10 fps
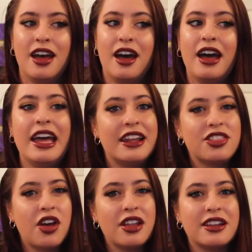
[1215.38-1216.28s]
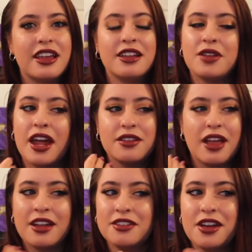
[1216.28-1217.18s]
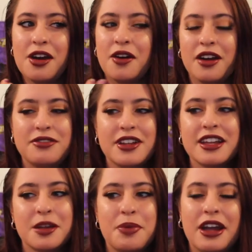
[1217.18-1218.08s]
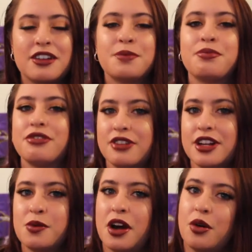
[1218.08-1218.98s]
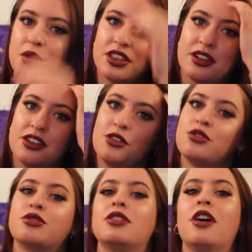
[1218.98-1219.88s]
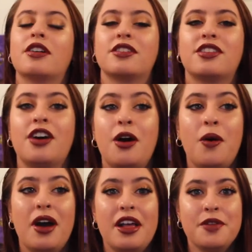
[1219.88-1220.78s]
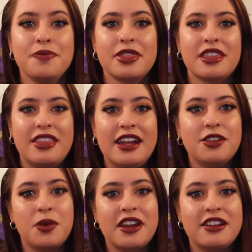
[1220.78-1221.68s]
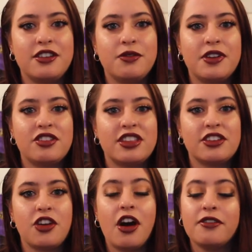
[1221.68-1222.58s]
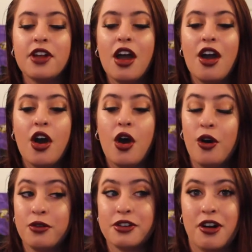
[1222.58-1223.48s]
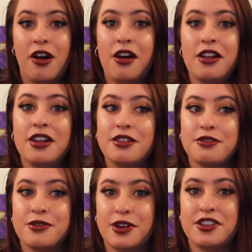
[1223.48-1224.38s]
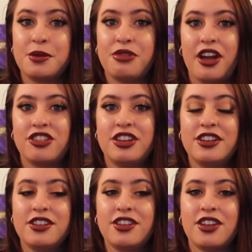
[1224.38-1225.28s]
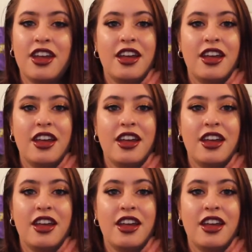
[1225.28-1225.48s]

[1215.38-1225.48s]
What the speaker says: And I thought, I don't know, I feel like it pairs pretty well with this neutral look. So that is what I did to finish things off. Overall, first impressions,